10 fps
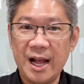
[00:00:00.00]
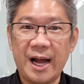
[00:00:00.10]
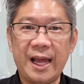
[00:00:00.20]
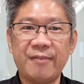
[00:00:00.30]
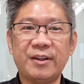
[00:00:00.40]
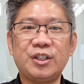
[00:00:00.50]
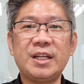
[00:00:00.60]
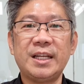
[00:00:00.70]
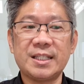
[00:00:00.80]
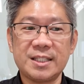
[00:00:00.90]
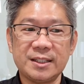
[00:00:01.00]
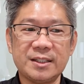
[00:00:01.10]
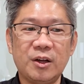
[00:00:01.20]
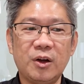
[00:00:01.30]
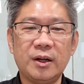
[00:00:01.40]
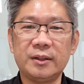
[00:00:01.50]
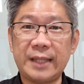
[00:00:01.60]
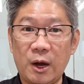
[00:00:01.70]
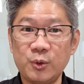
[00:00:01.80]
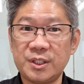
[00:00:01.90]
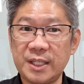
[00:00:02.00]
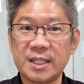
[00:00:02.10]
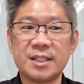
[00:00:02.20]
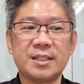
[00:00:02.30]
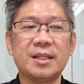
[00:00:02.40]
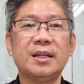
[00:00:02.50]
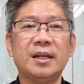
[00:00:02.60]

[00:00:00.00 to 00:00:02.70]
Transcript: I have actually listed down 6